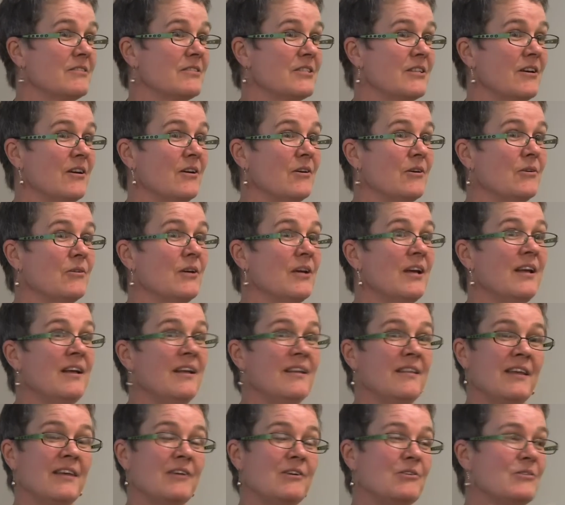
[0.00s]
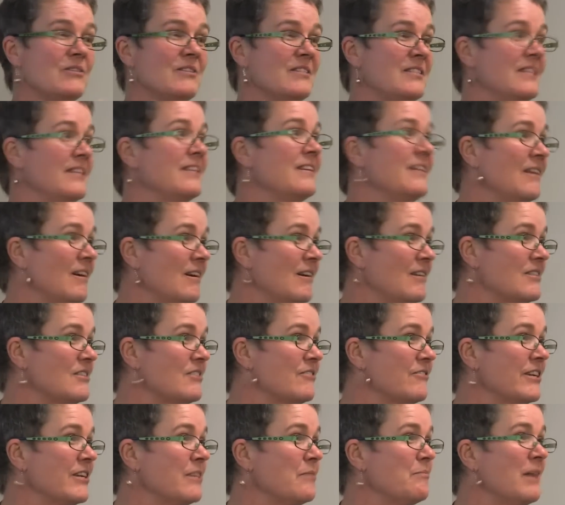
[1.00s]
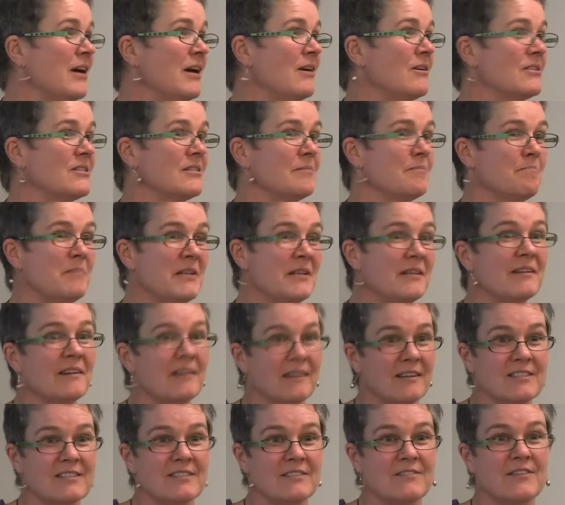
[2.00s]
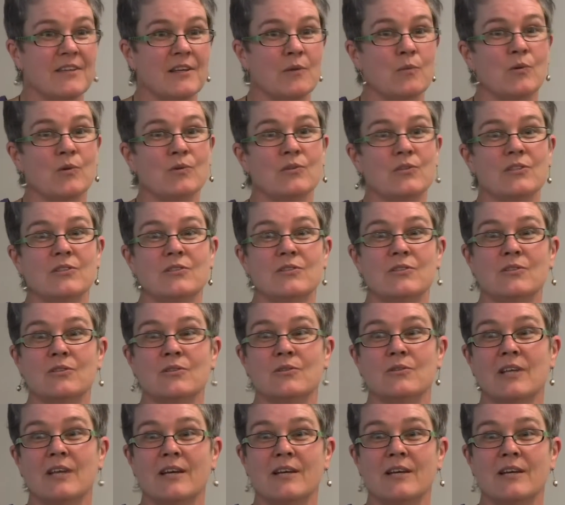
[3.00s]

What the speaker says: So they could sit and answer emails at midnight if they wanted to.